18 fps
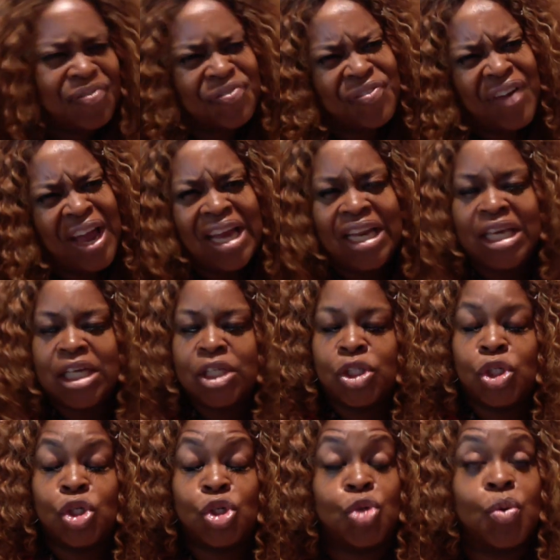fighting
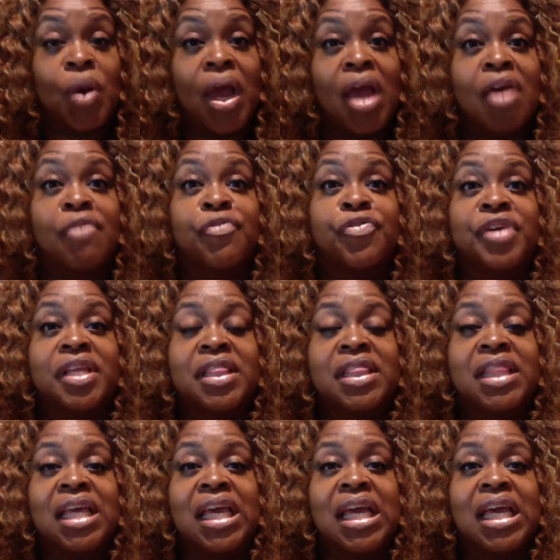to do
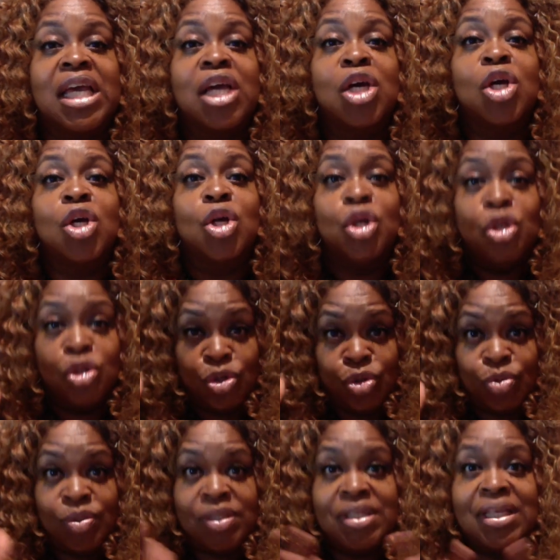everything
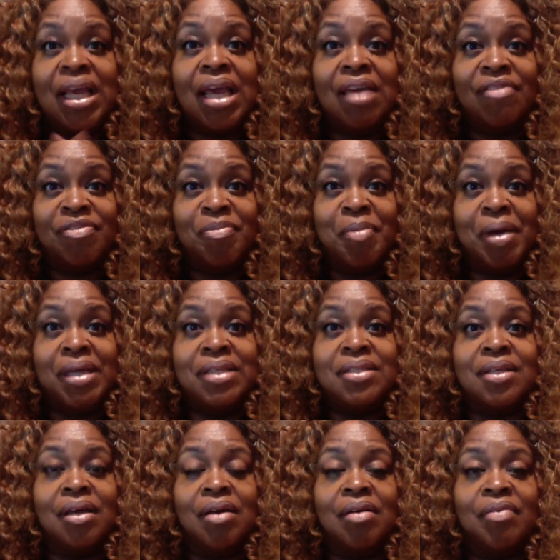to save
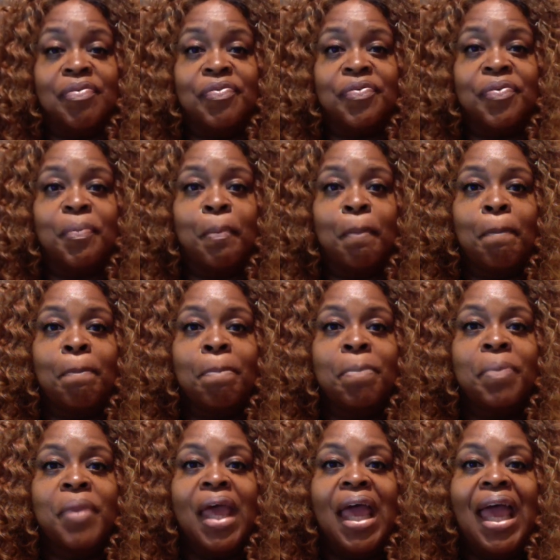myself.
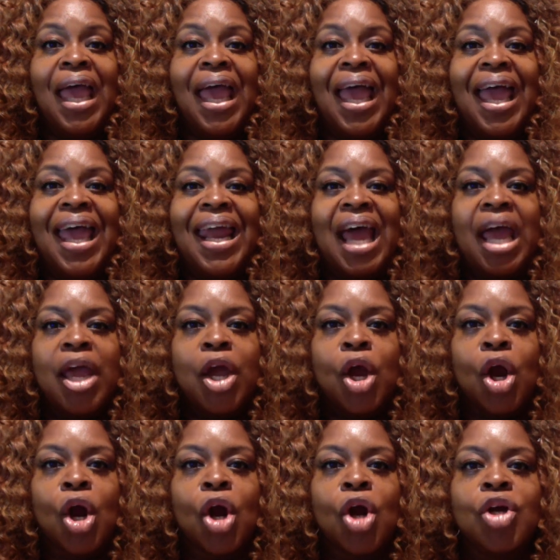And I
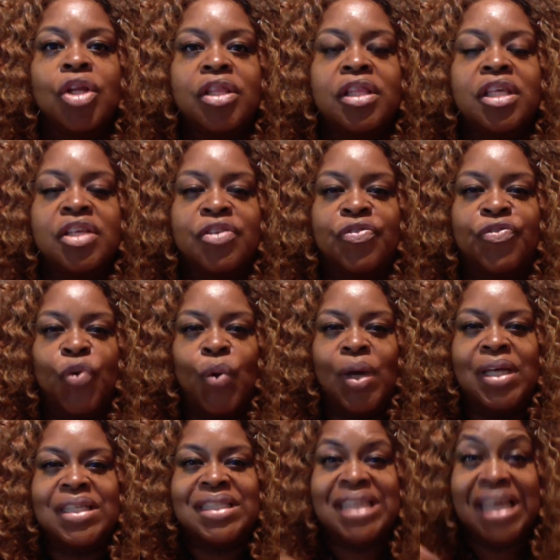heard this
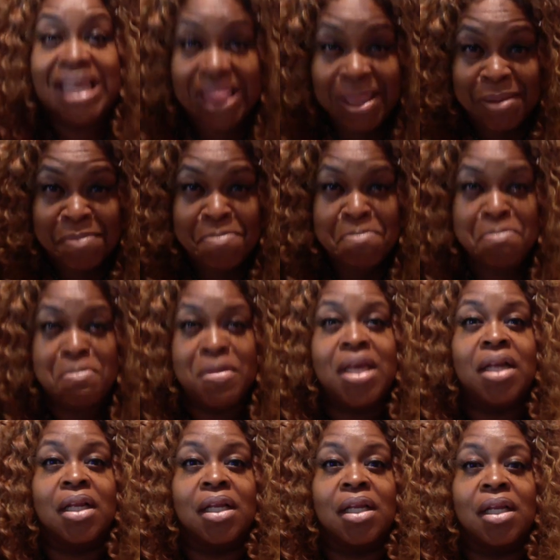voice in the
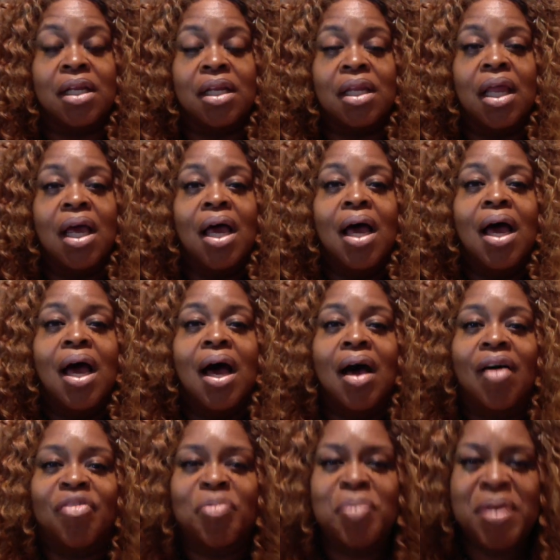middle
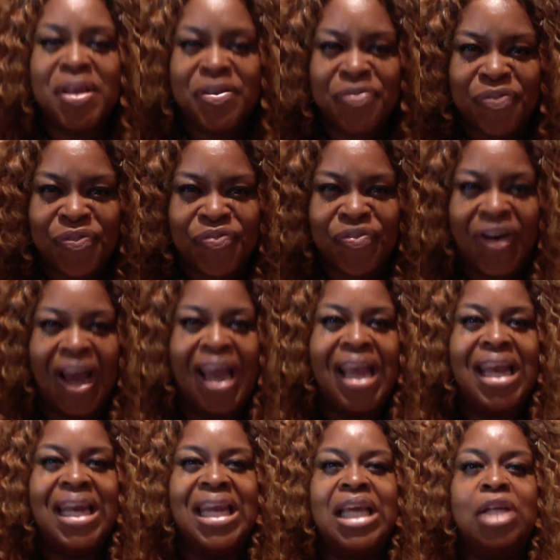of me
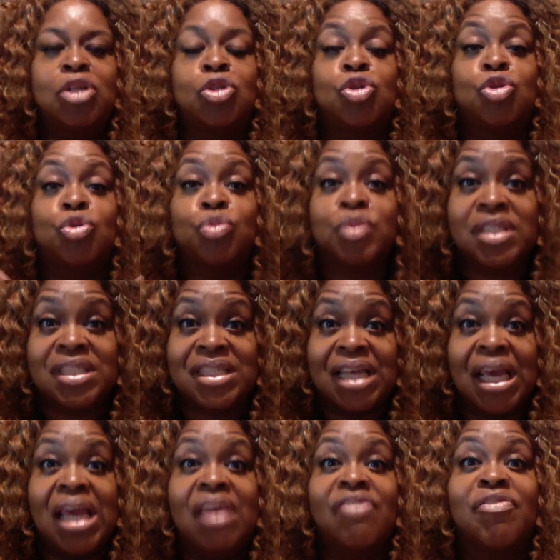fighting to
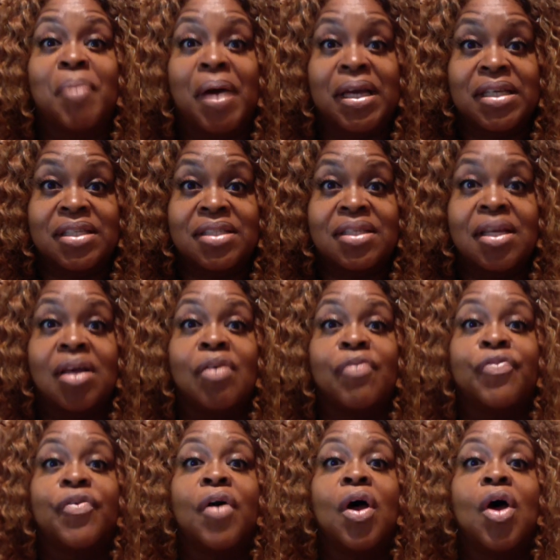save
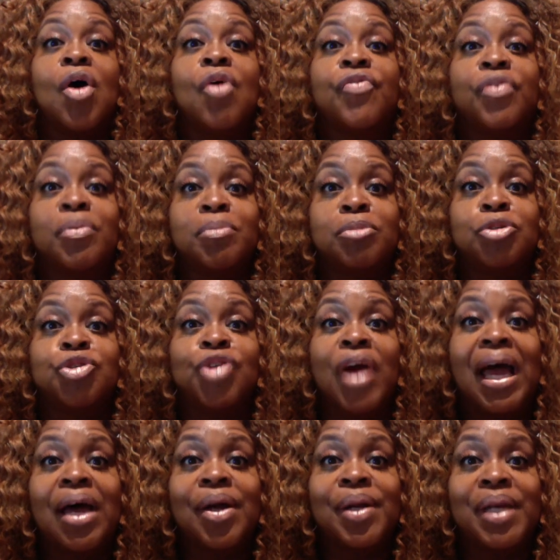myself from
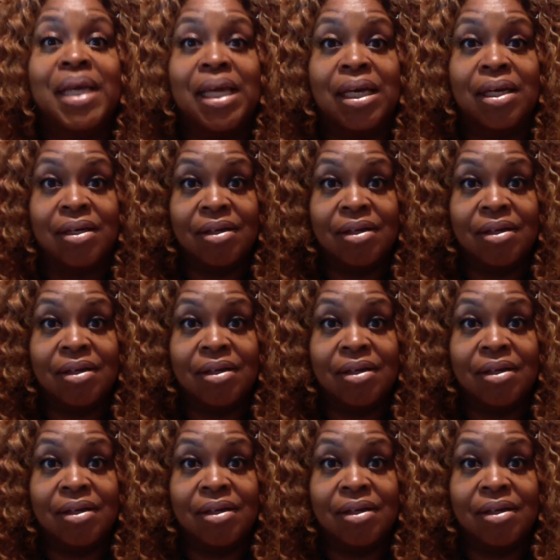drowning.